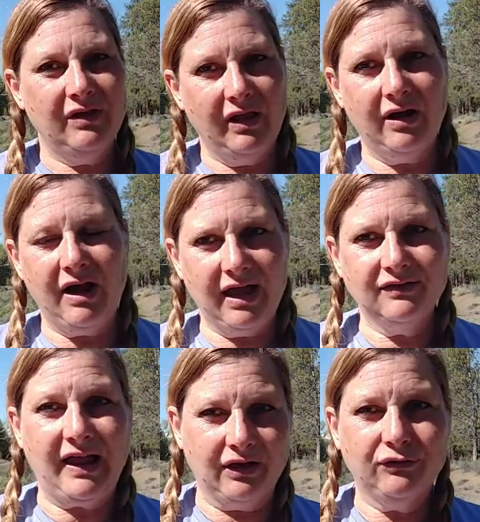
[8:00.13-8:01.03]
the letter X,
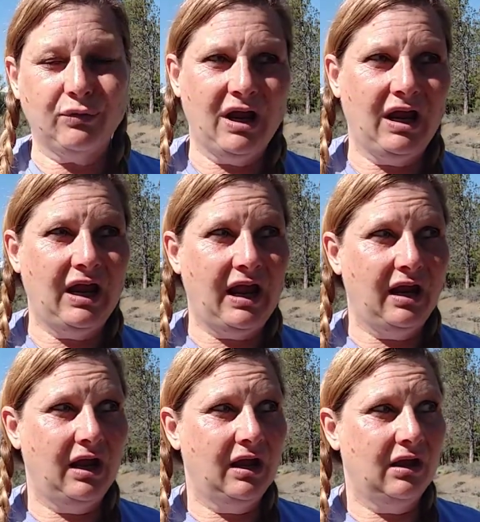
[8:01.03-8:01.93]
X-ray
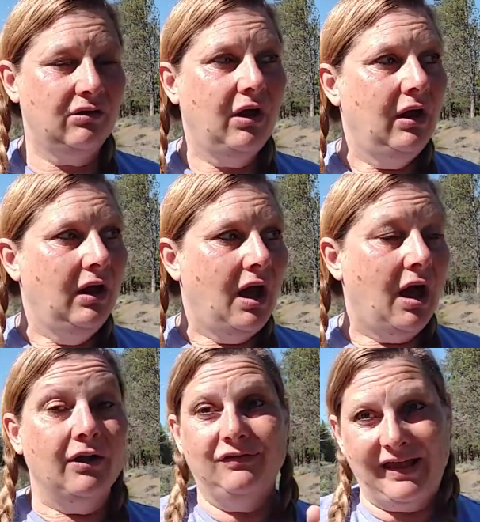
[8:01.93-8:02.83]
and
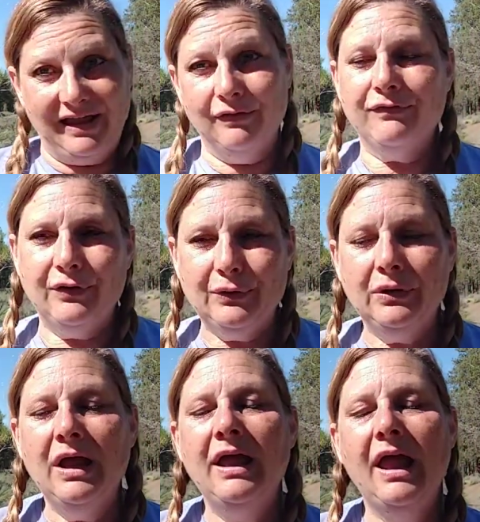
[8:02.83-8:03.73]
xylophone,